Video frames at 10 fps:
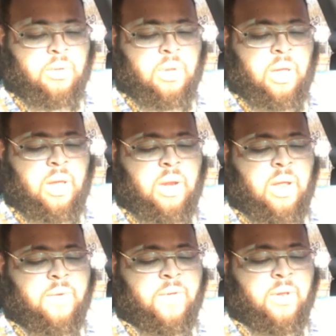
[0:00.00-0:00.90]
the end
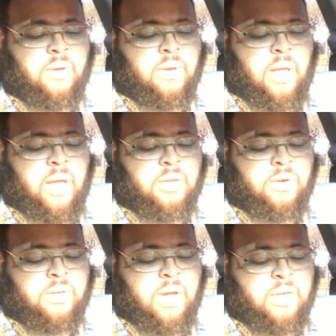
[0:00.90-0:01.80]
of it, the
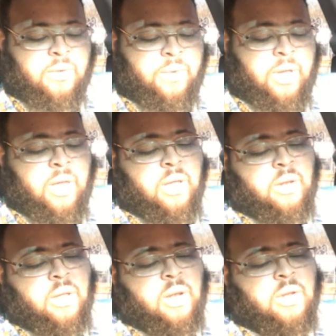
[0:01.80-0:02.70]
exhortation we get
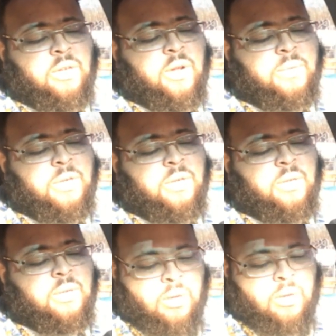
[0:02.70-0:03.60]
in the scriptures.